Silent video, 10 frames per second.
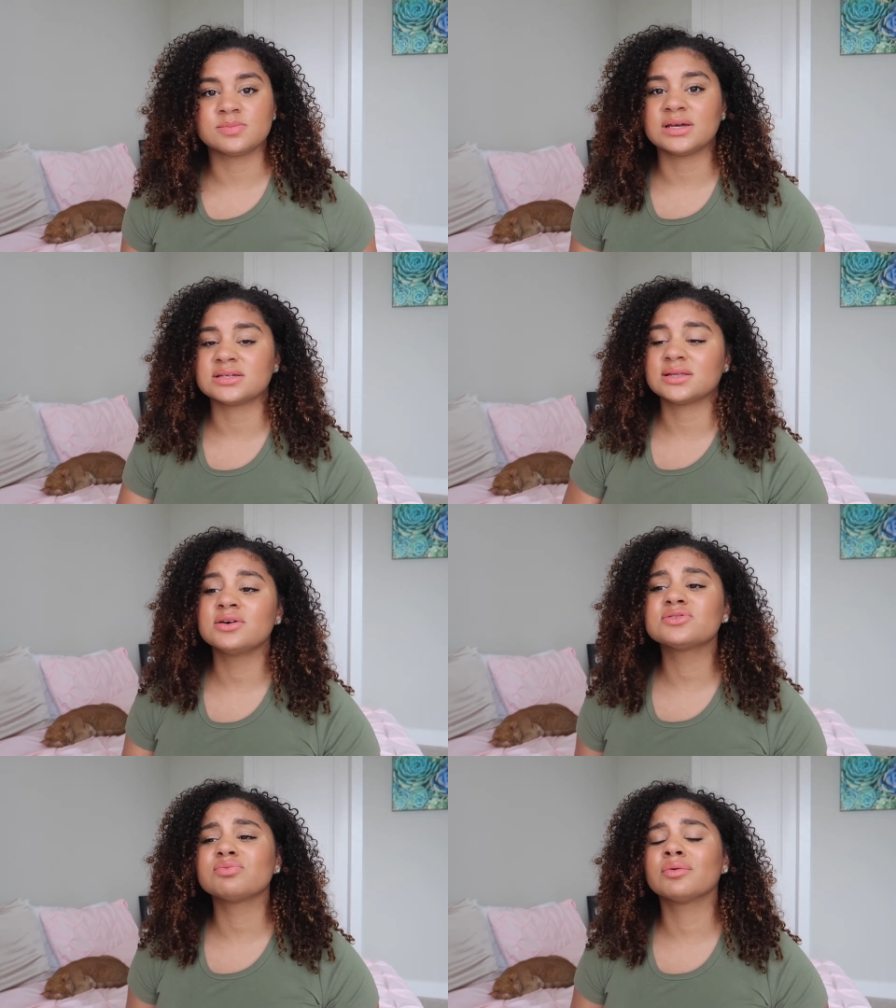because
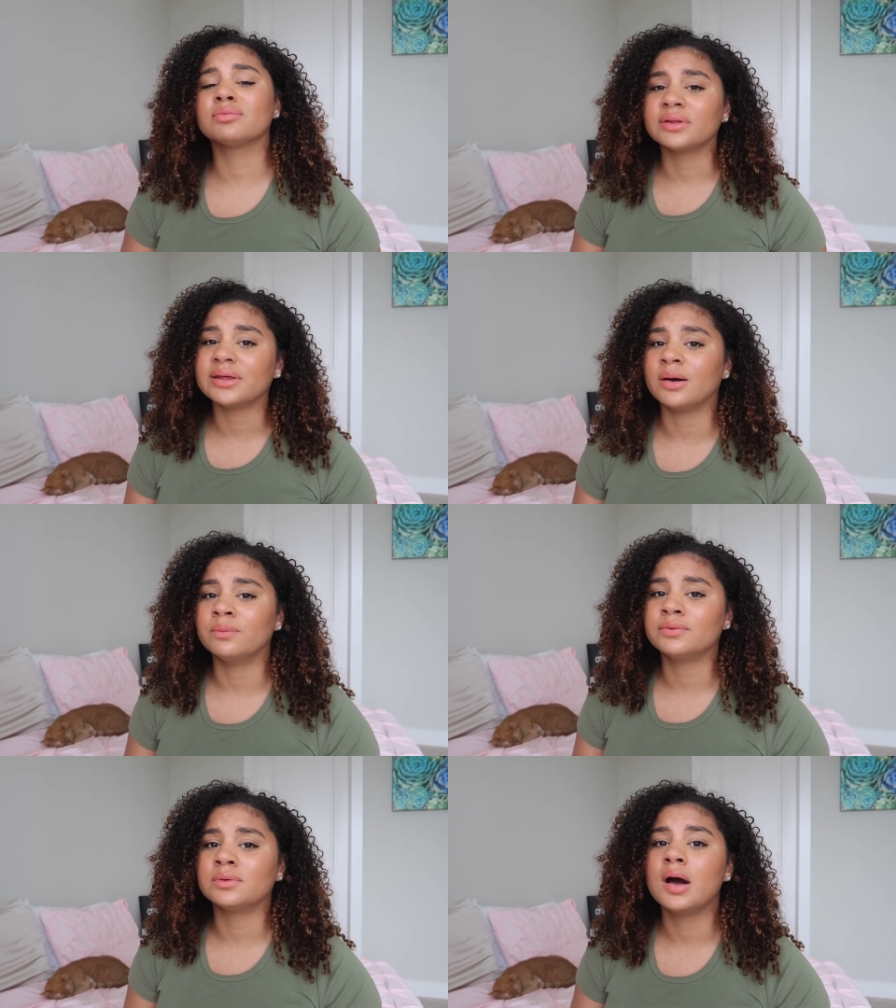those were really
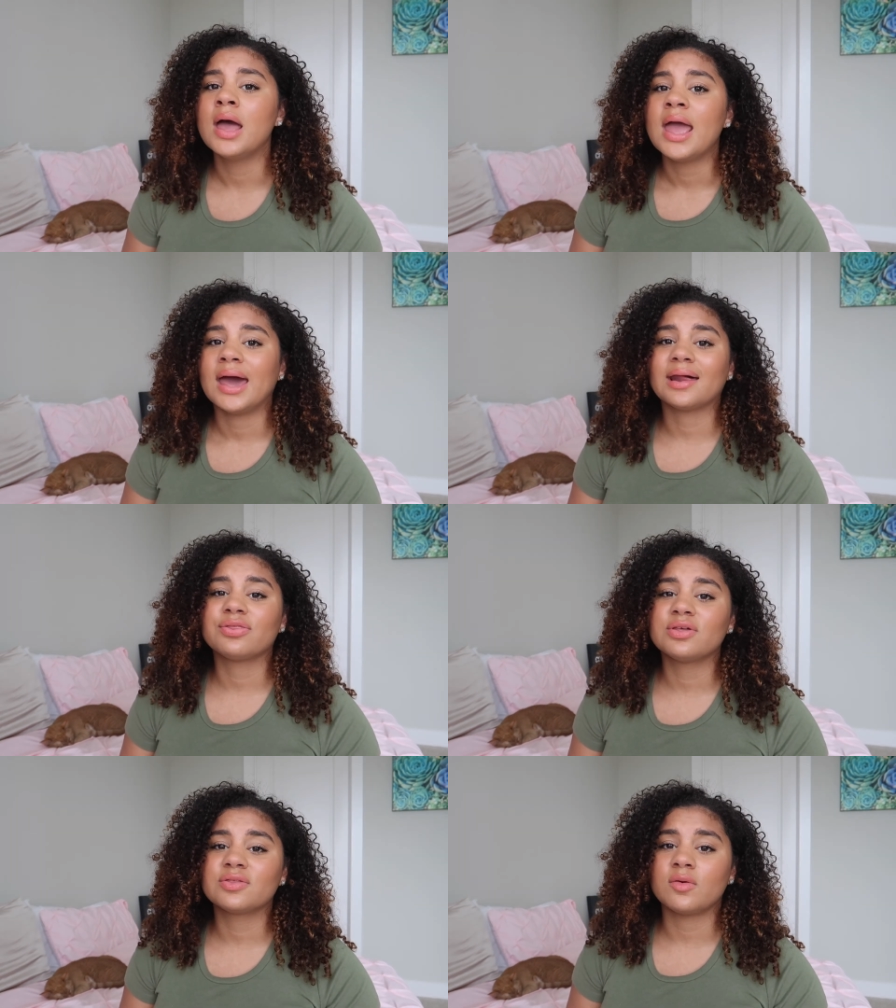helpful and I
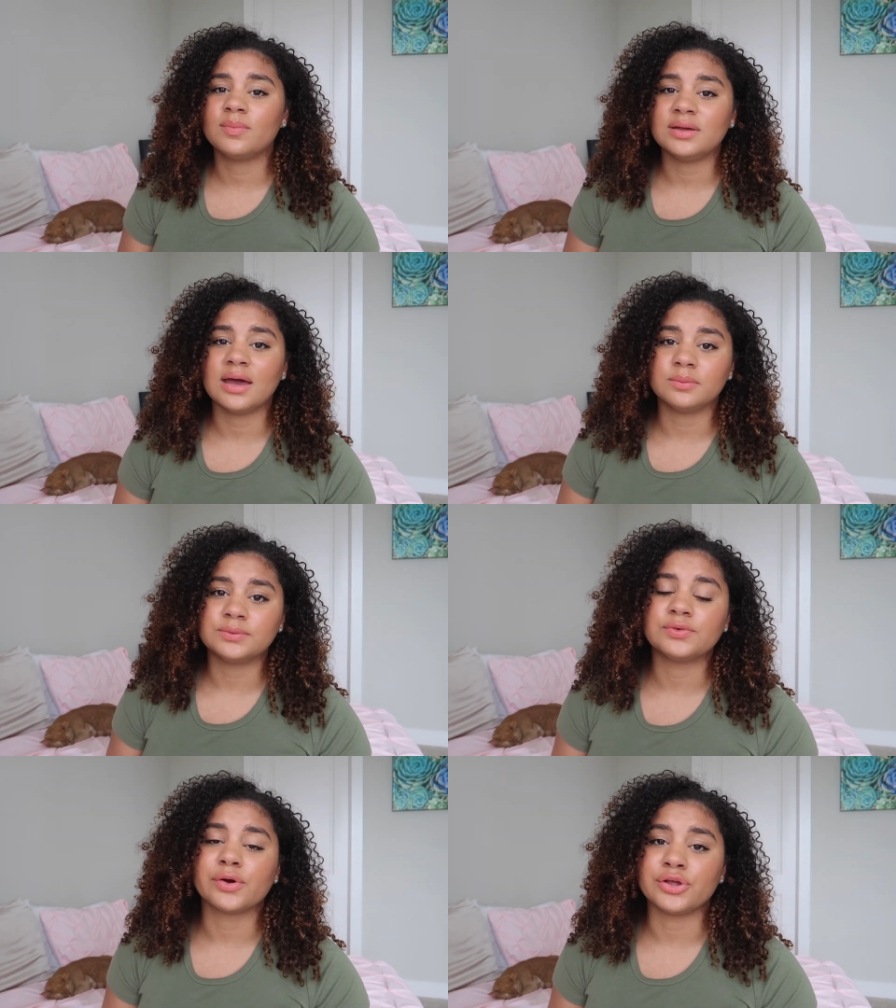think they'll be
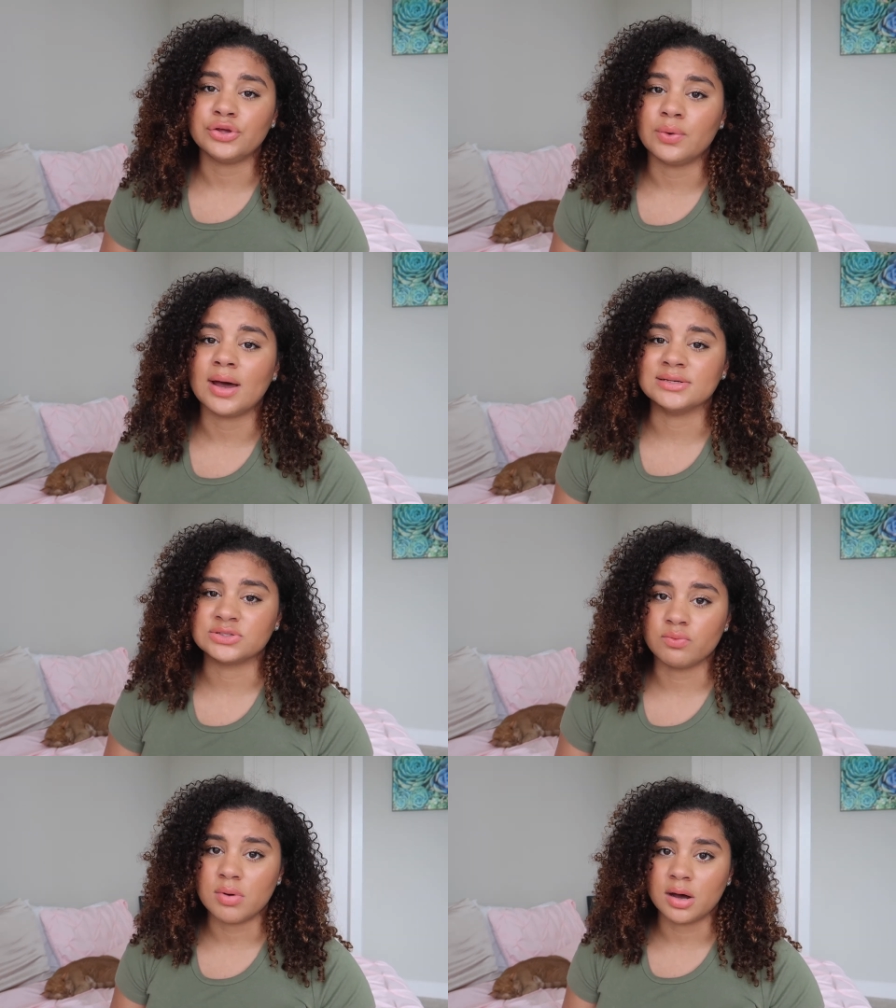helpful for you
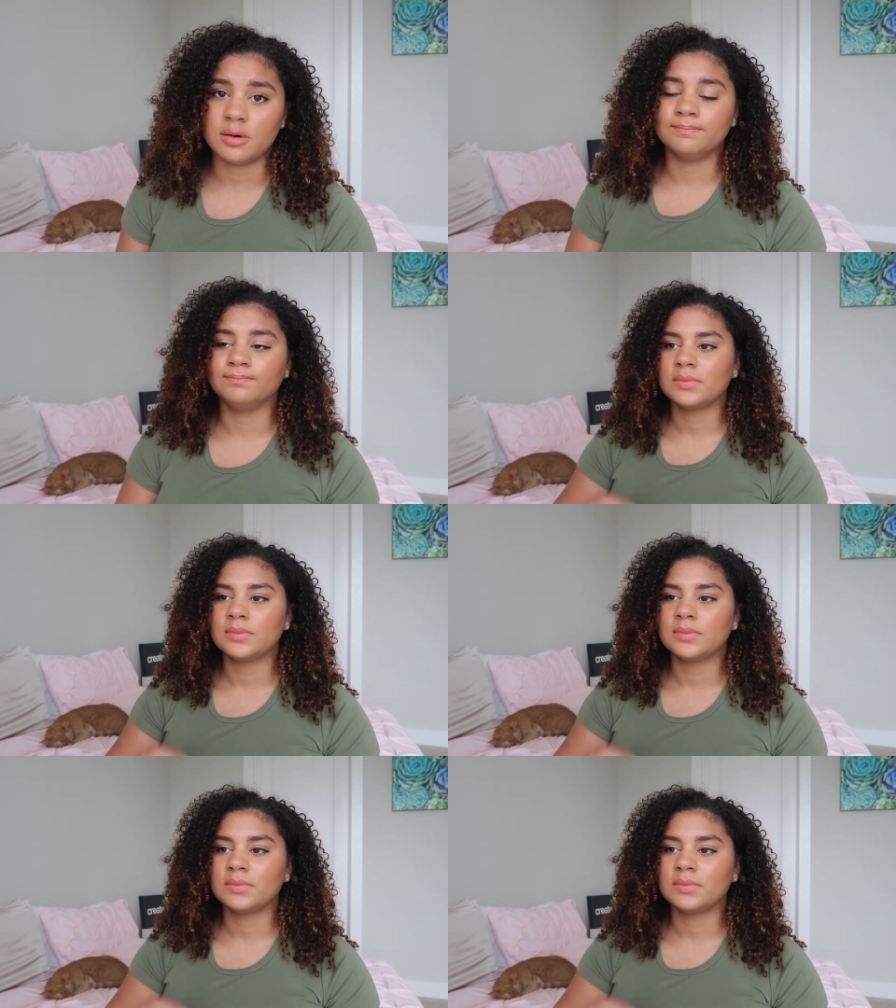as well.